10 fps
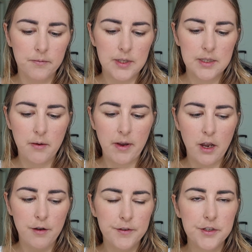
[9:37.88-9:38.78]
So I
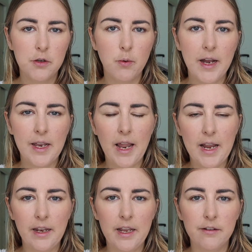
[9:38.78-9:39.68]
often do quite a
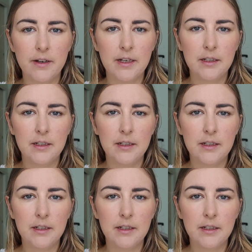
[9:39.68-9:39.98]
light layering,